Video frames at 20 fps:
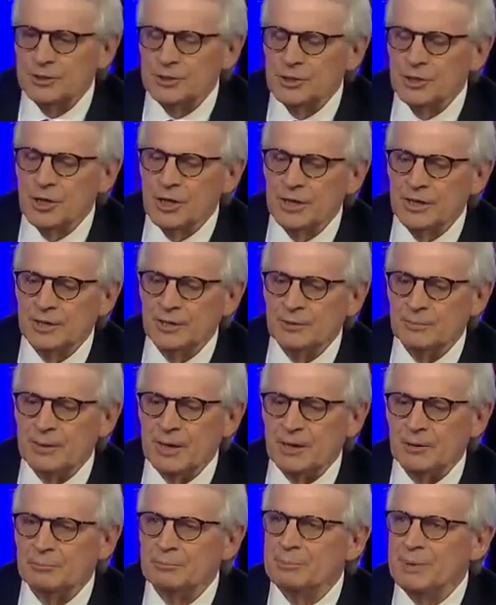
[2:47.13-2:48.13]
talking
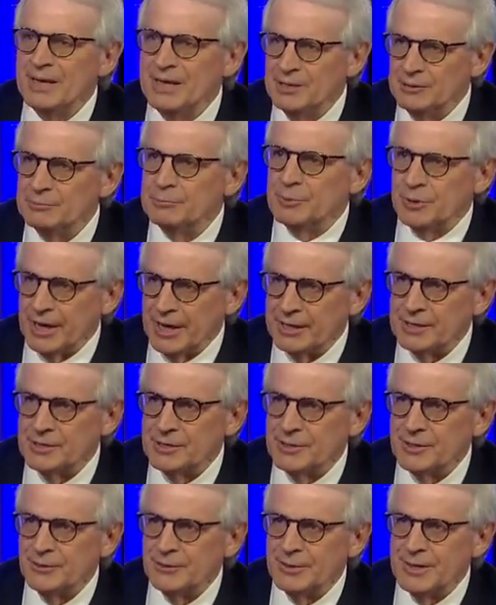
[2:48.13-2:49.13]
about
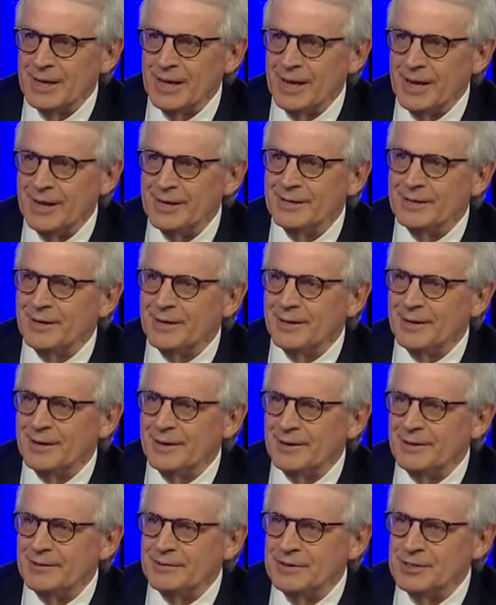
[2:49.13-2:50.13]
pinpricks, okay?
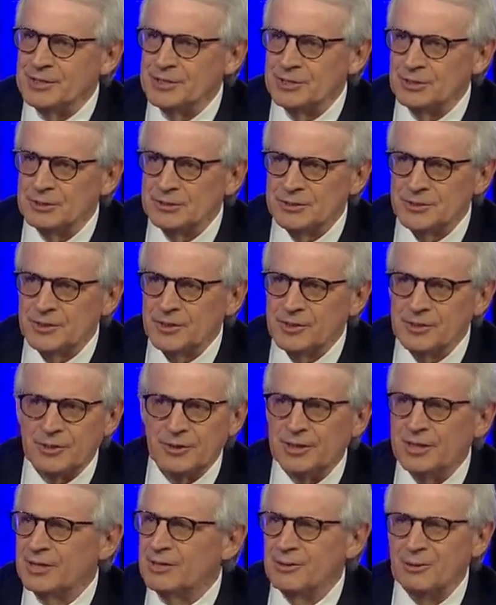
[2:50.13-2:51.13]
The Social
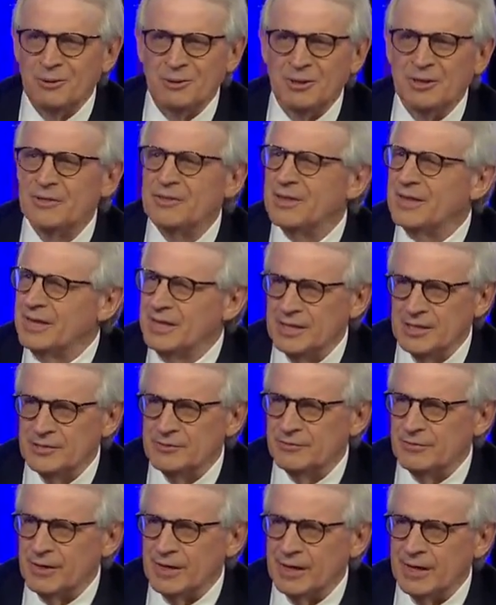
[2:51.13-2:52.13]
Security COLA thing is
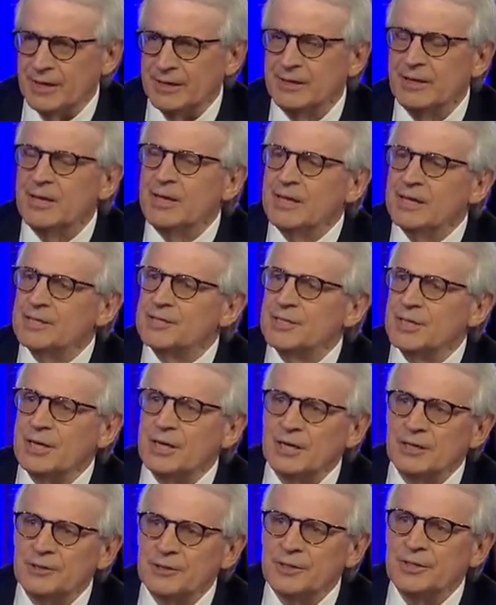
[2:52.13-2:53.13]
fine. It's
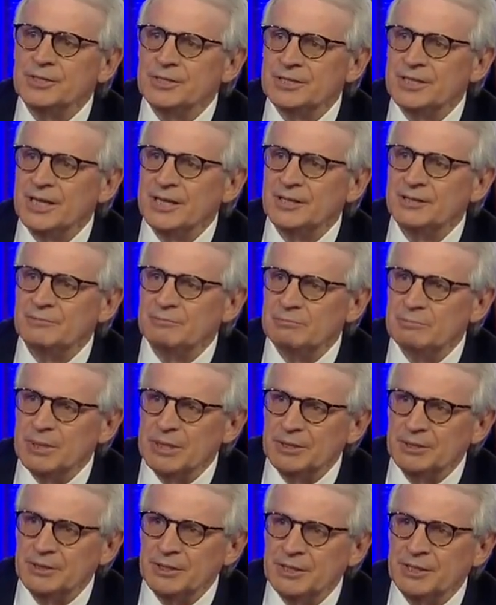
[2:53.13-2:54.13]
$110
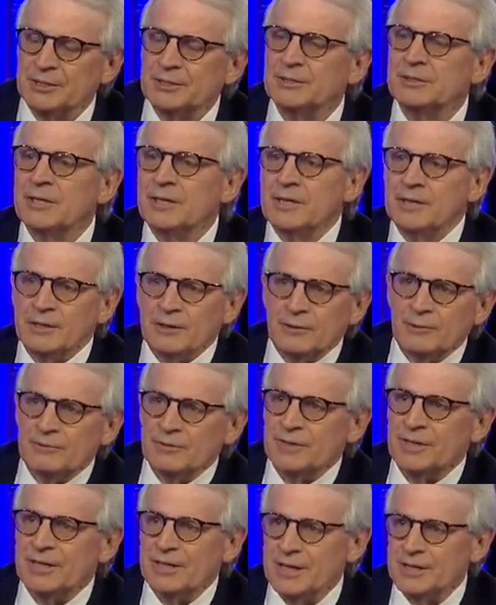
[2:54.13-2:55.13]
billion over
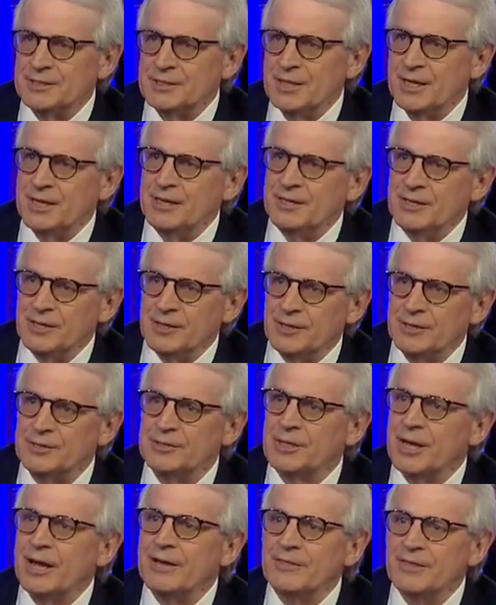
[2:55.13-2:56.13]
the next 10
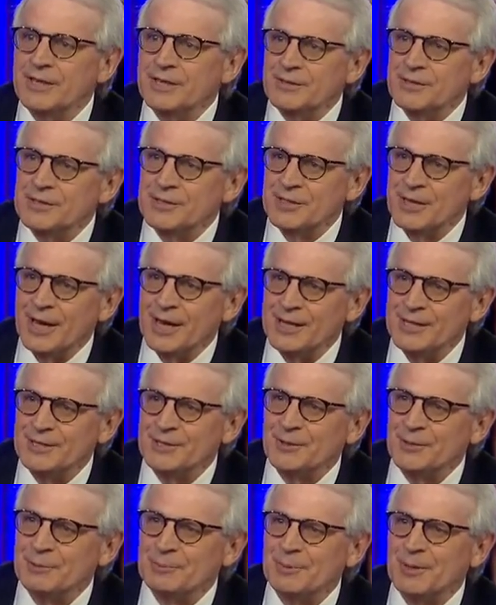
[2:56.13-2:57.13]
years. I think the size
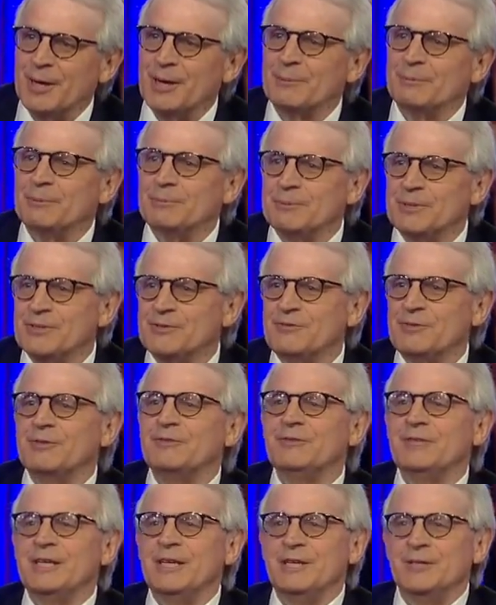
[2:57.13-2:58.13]
of the problem is
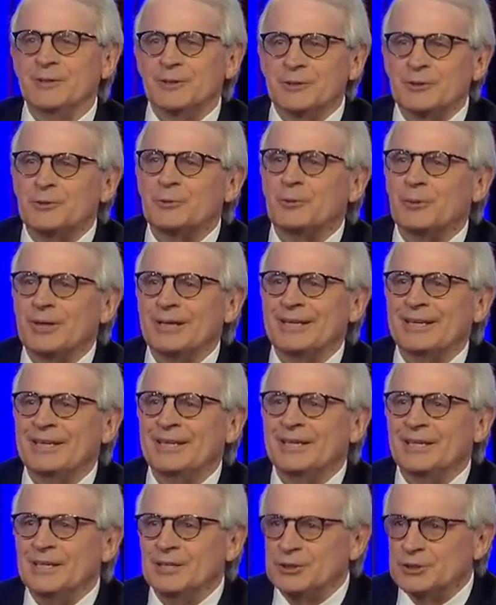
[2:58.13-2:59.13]
15 or 20
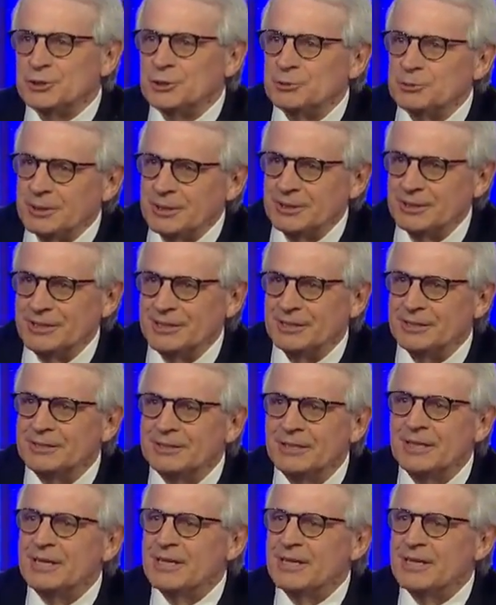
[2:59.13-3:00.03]
trillion